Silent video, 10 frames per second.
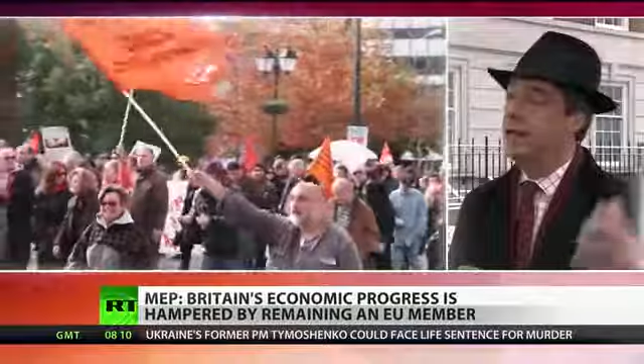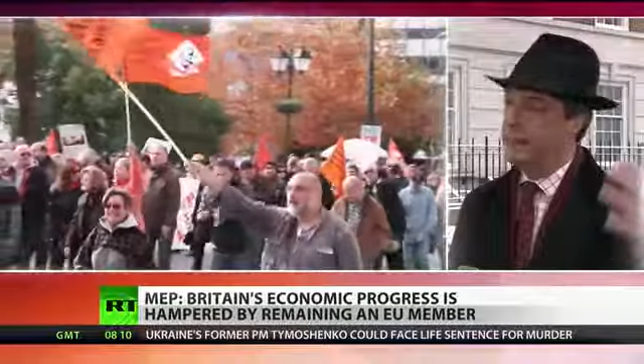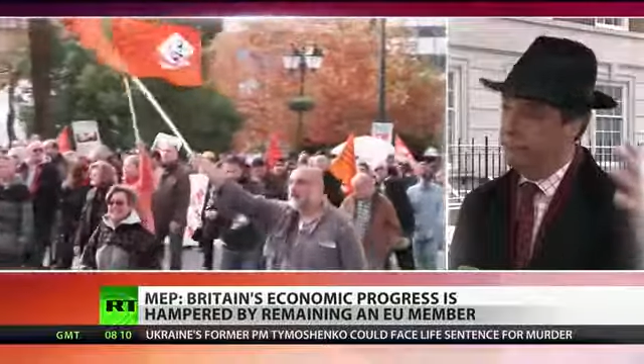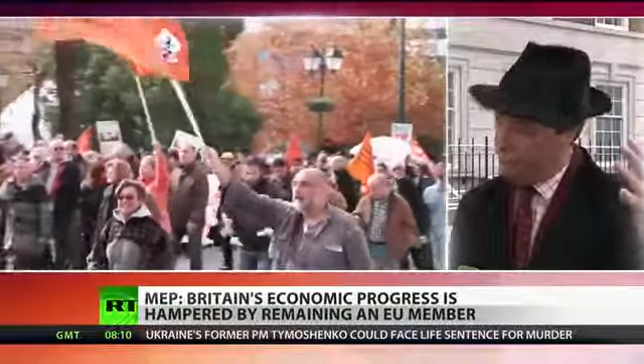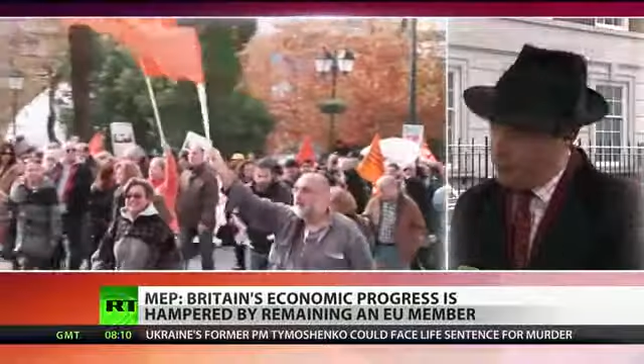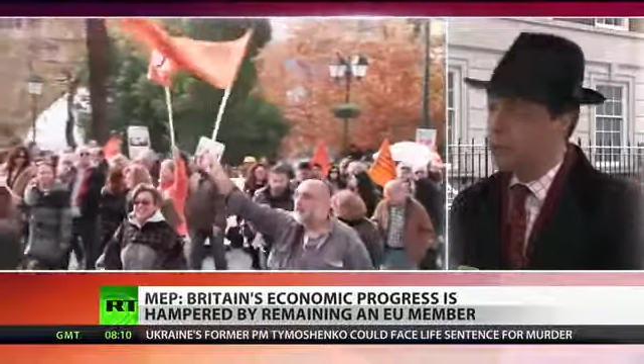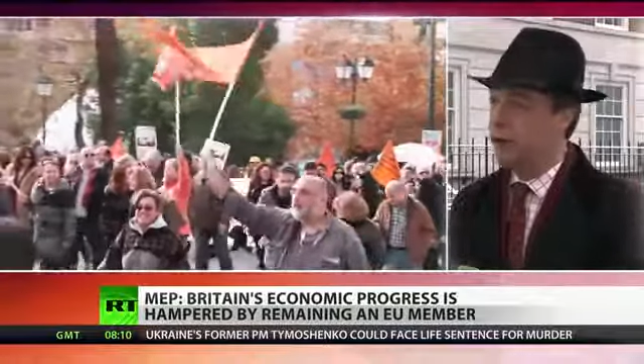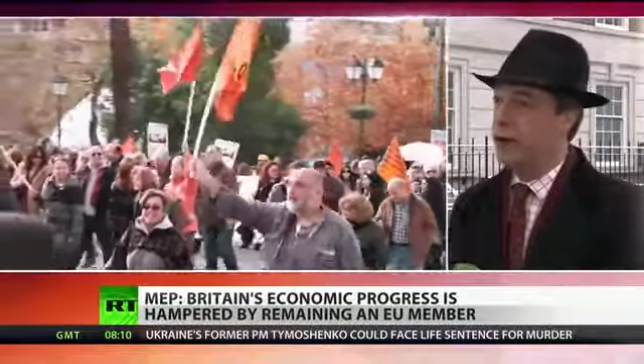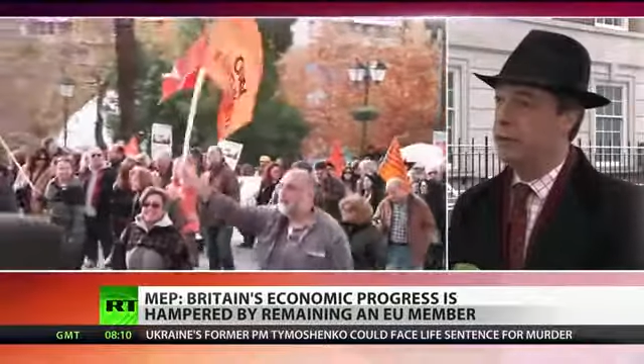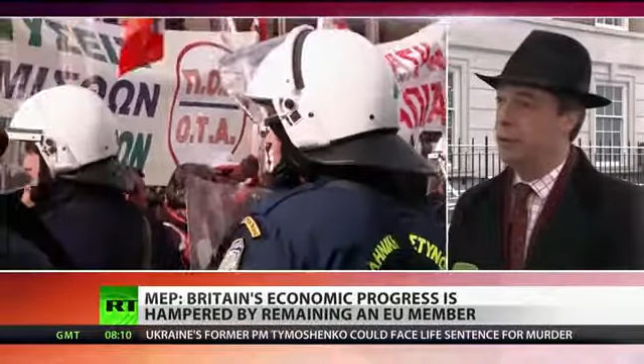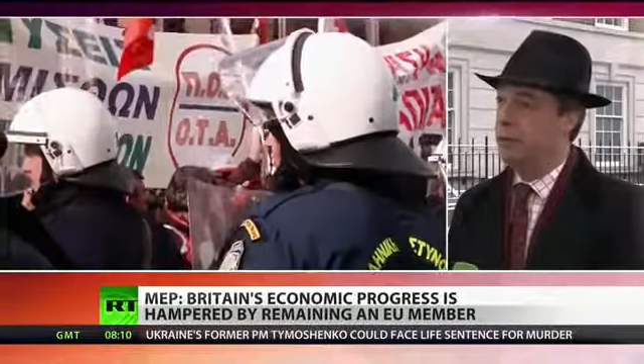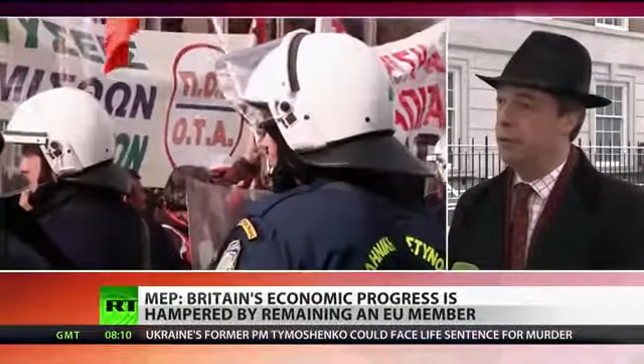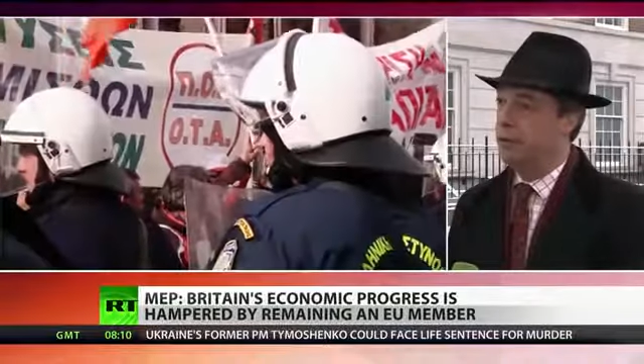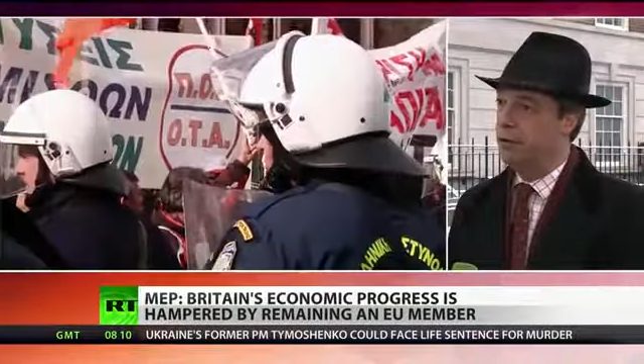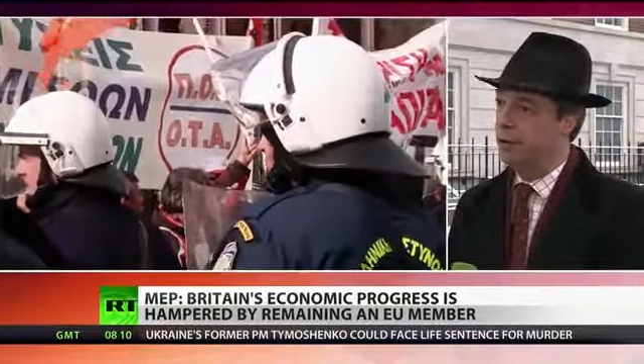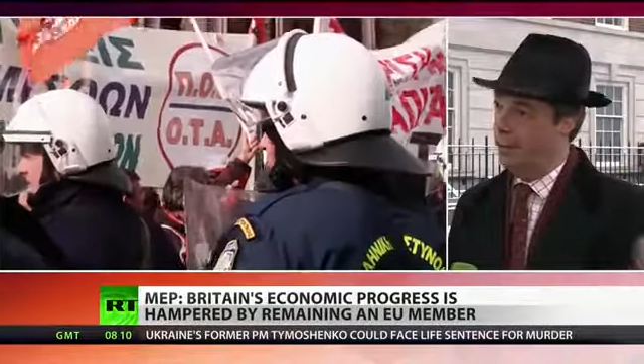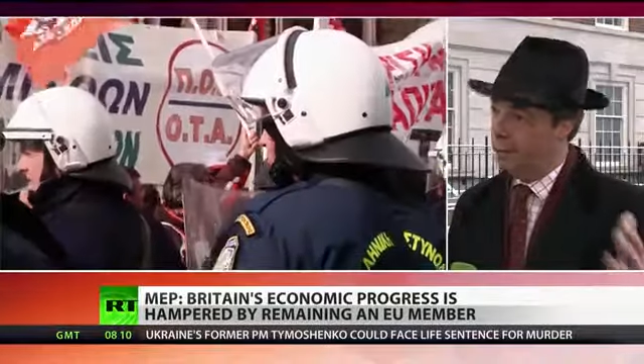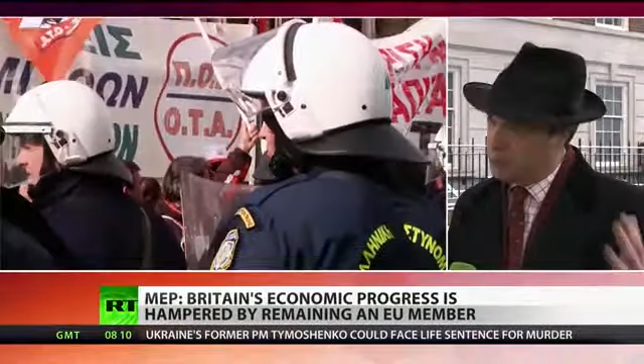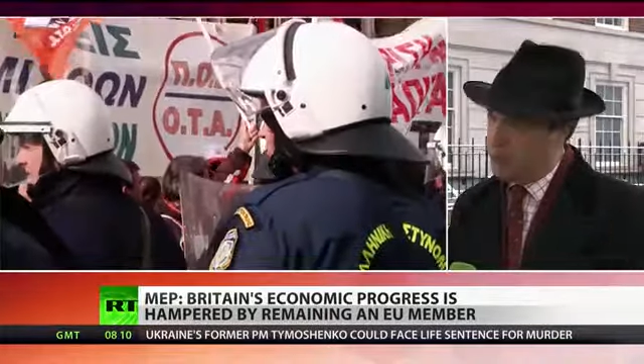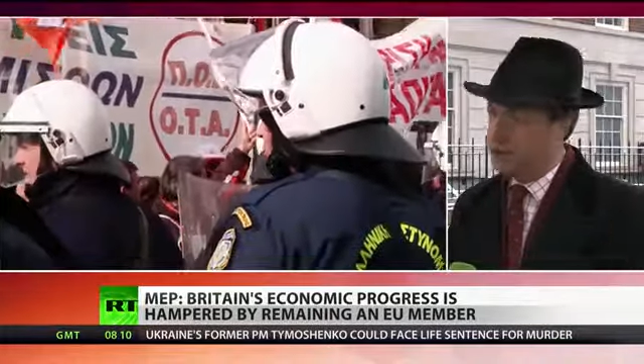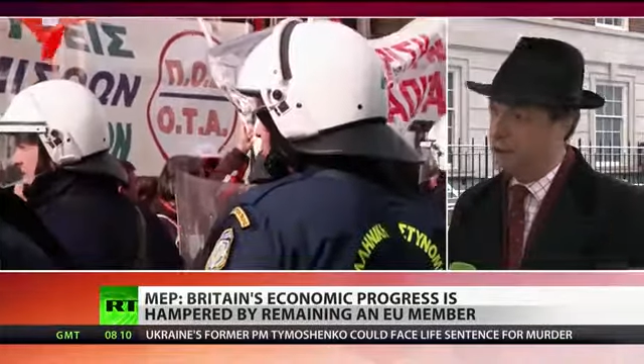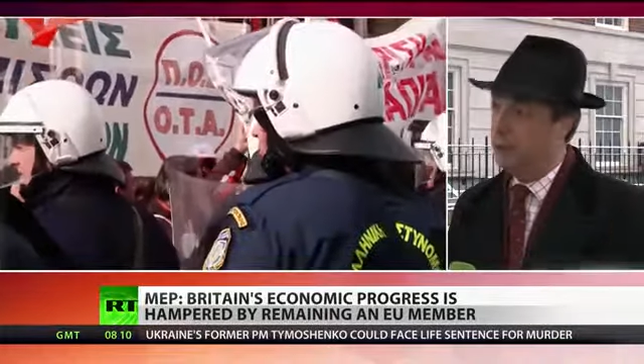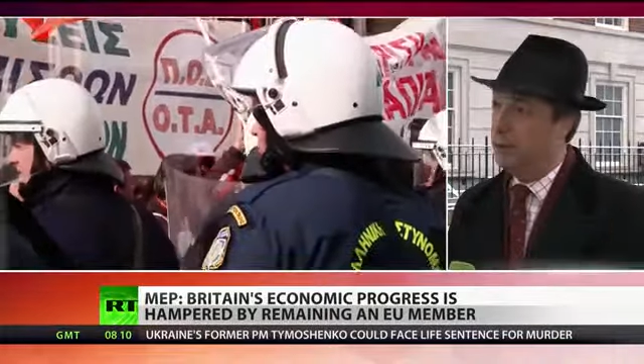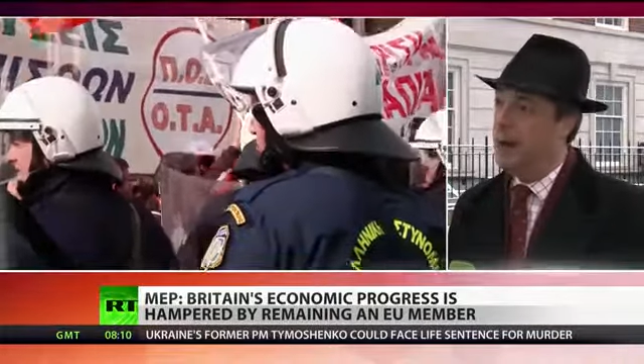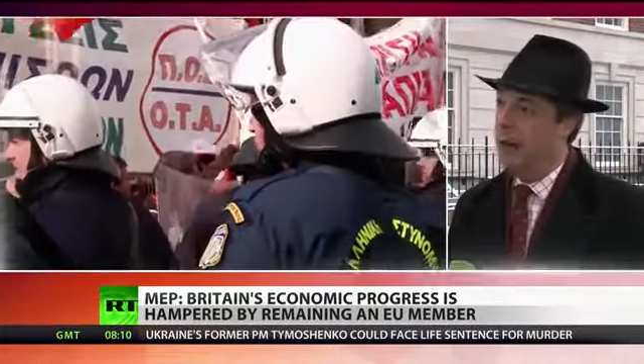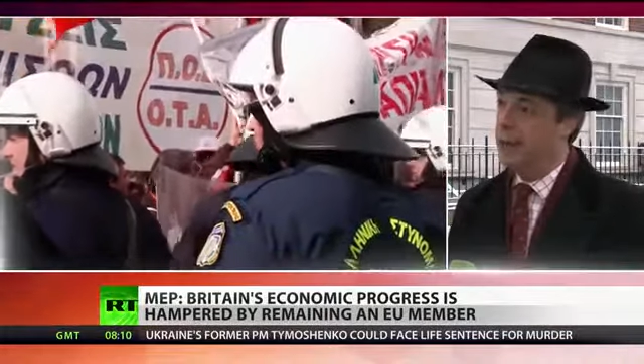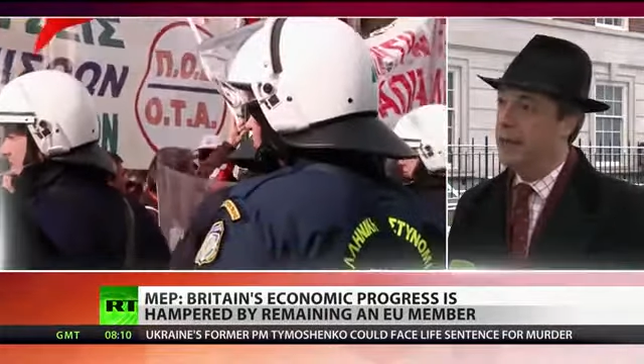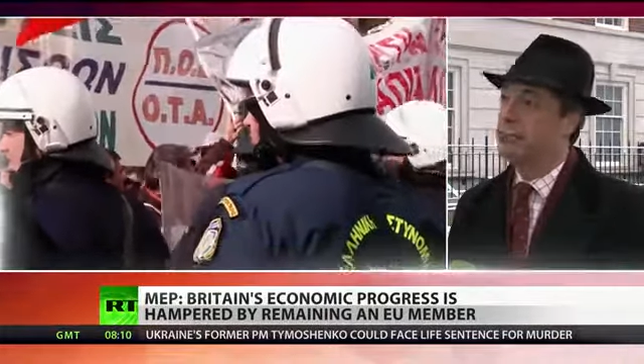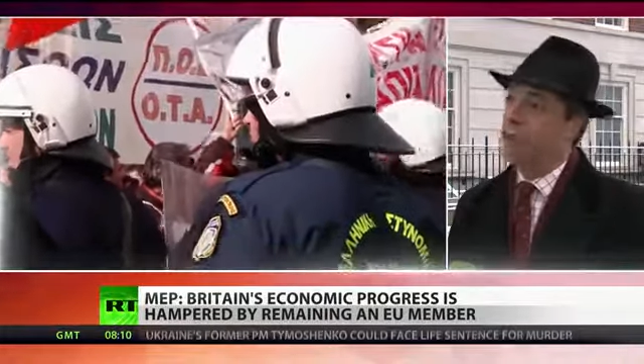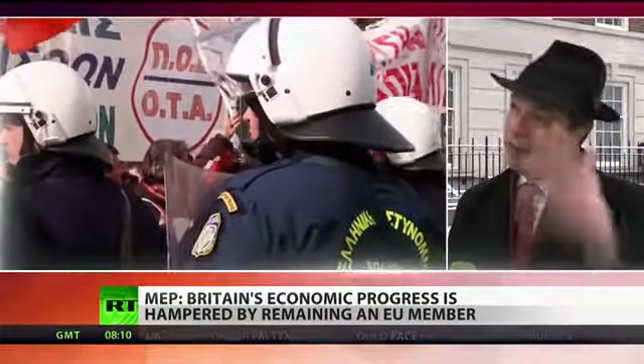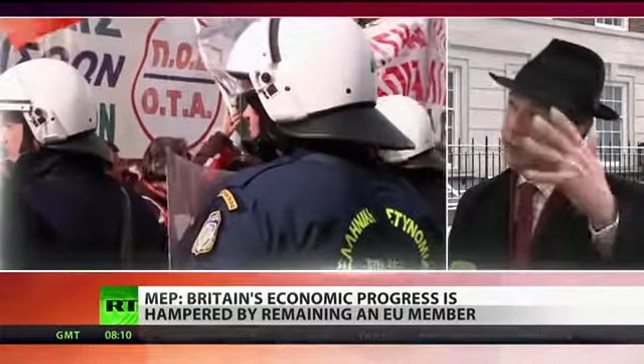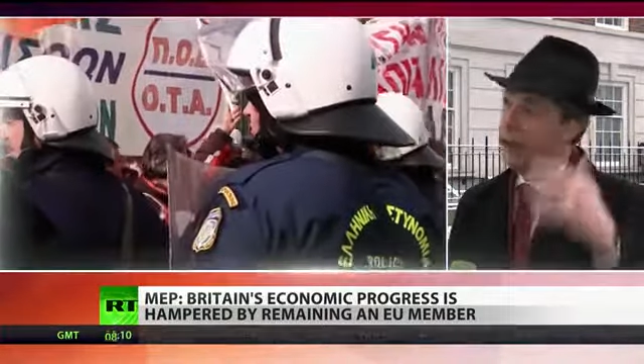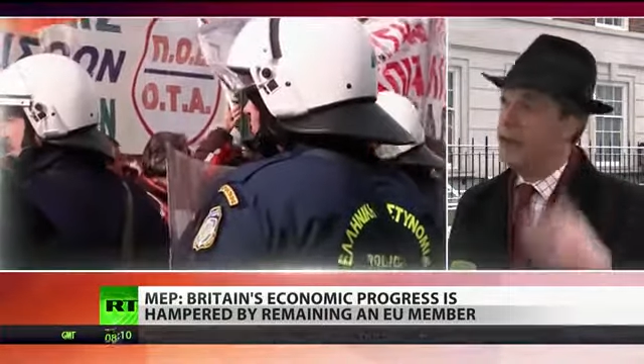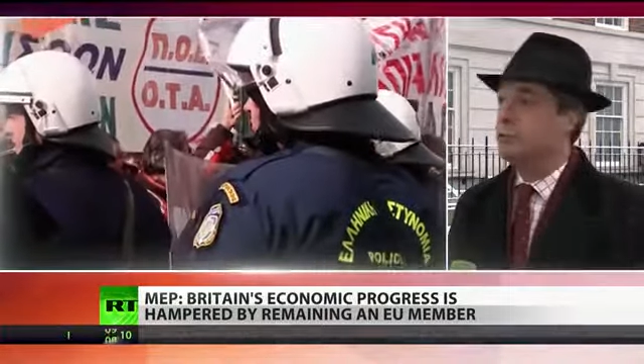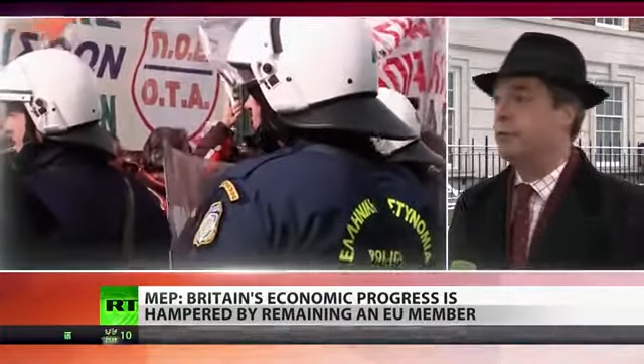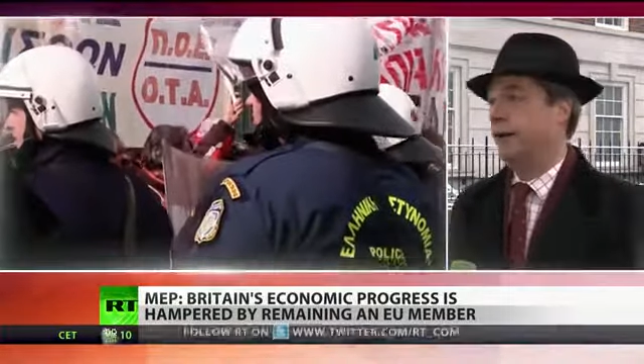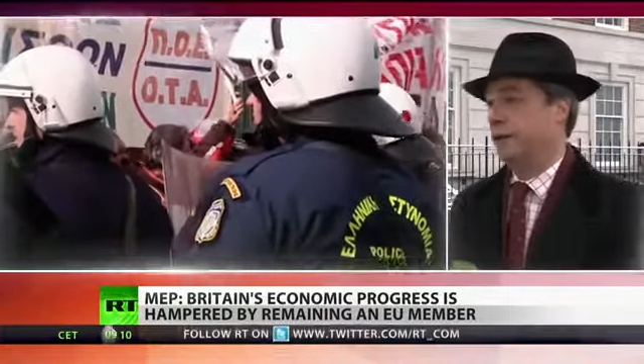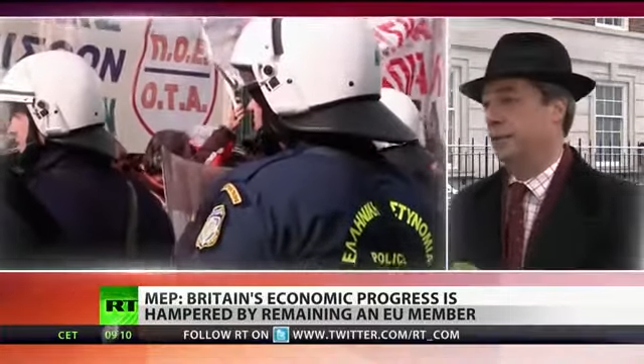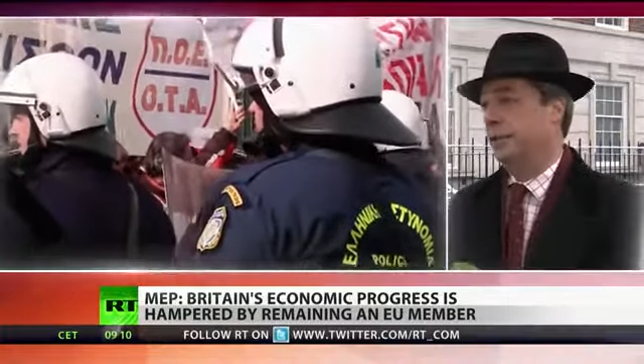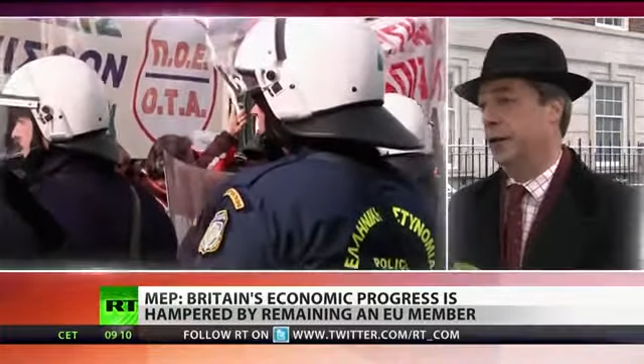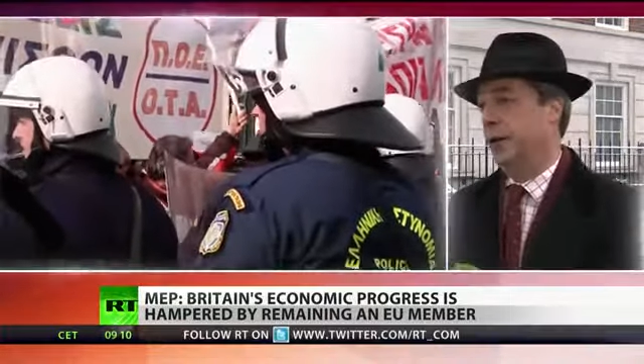Let's have a free trade deal with Europe like the Swiss do, and let's re-engage with the rest of the